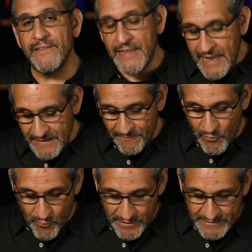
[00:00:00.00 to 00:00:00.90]
And then, of
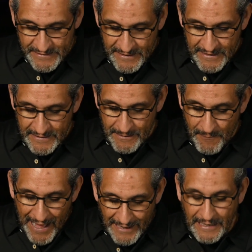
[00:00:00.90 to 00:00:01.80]
course, the
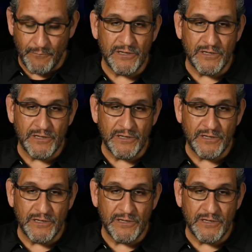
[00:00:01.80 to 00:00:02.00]
body,